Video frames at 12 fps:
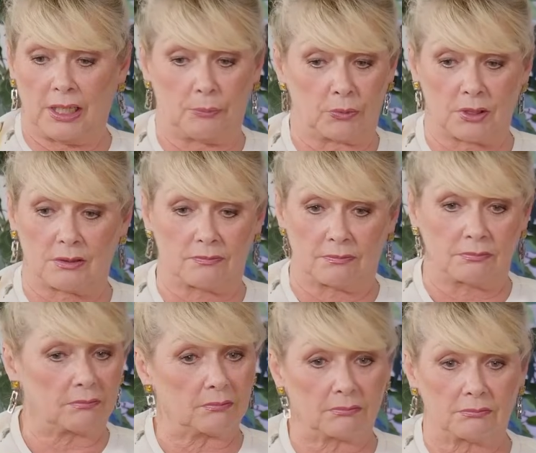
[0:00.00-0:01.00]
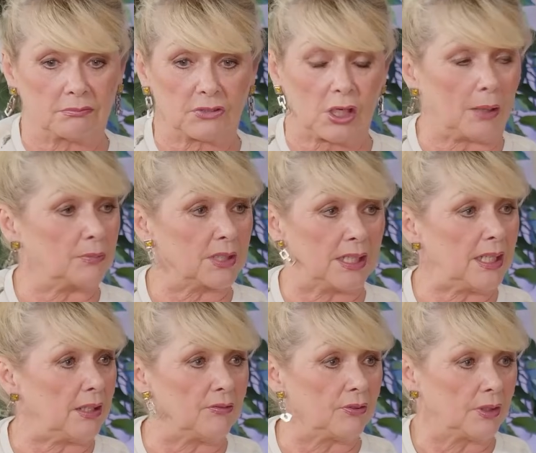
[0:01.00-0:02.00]
it was time to
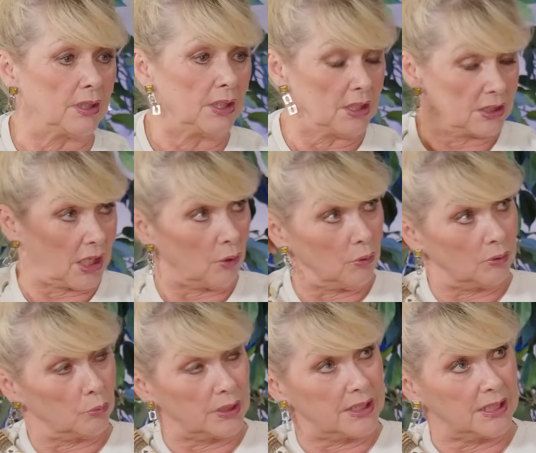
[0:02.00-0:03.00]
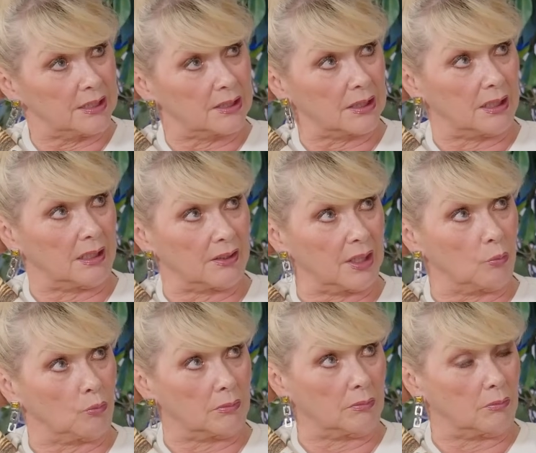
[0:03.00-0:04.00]
leave. So we did, I think,
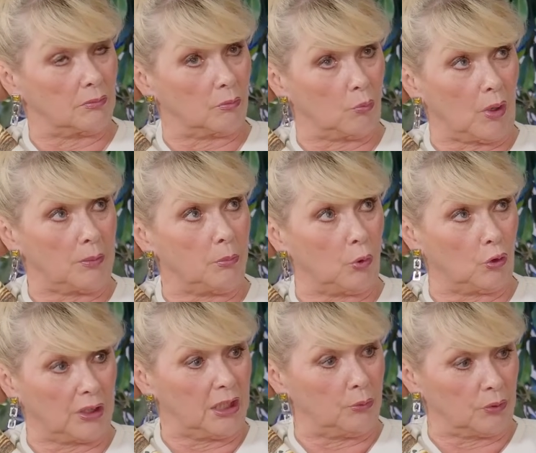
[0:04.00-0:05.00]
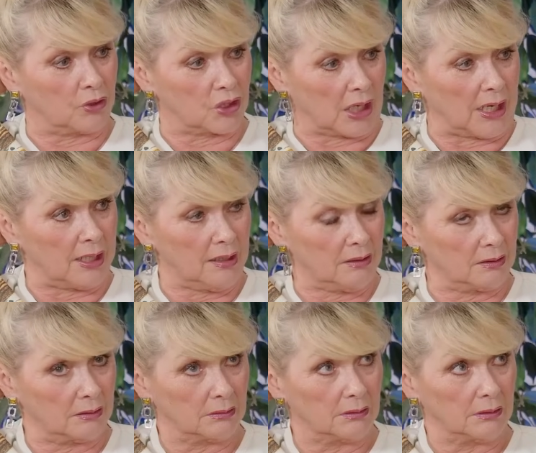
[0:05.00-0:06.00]
one more gig with Jay.
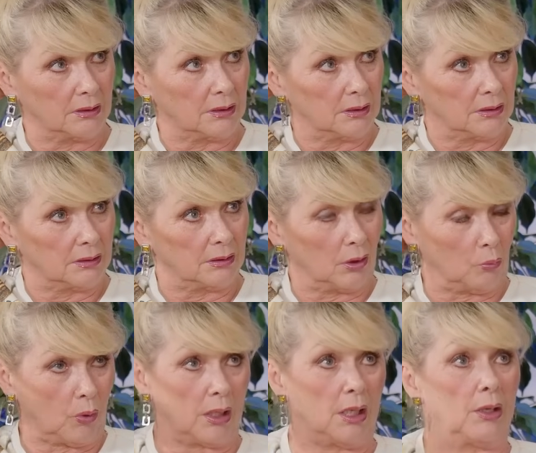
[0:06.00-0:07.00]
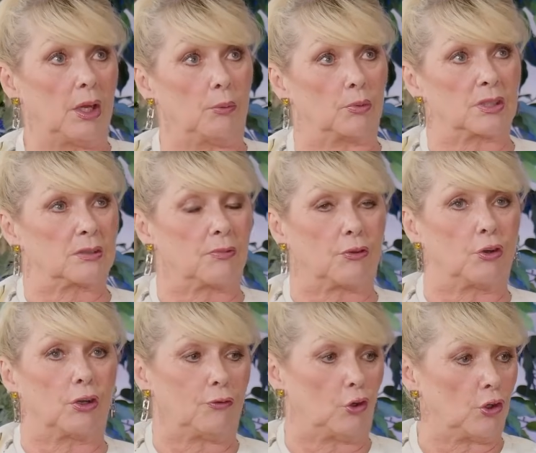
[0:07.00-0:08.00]
Uh, it was three
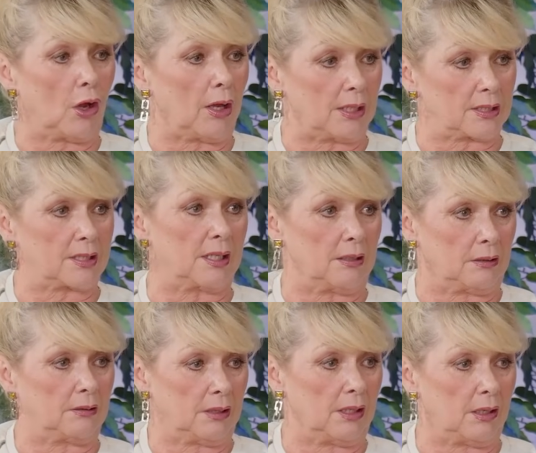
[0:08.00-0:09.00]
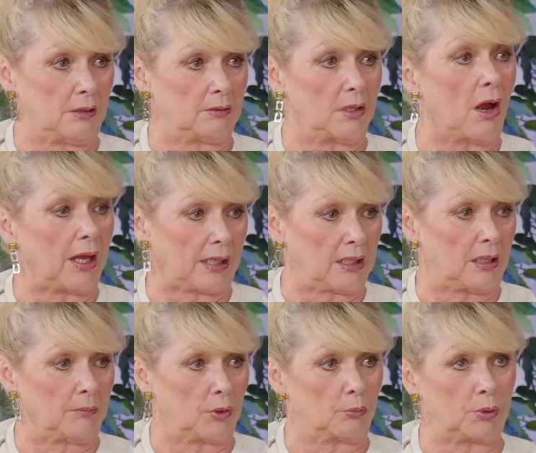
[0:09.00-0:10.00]
or four nights at a, at a
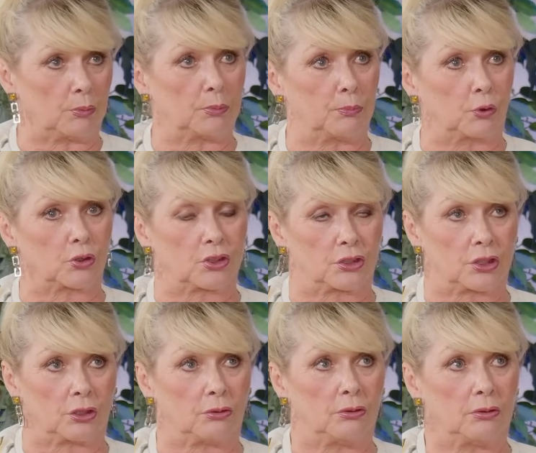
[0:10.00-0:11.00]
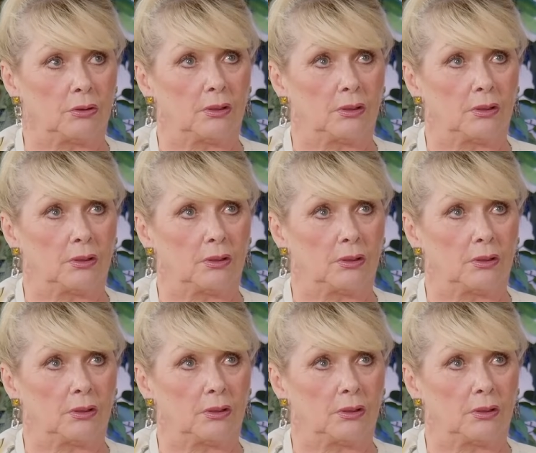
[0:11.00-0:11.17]
nightclub that we were booked to do,